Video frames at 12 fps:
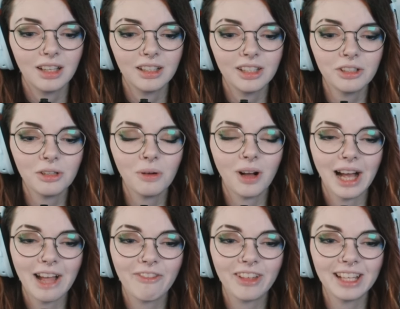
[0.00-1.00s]
You know what?
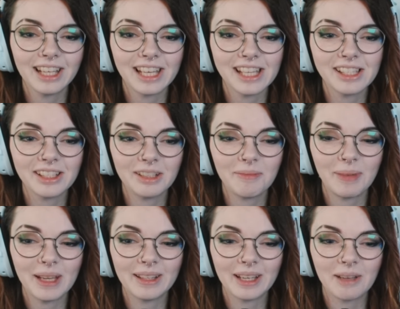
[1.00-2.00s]
I feel like he's gonna
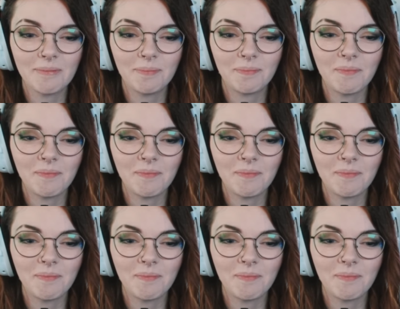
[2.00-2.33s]
be like a...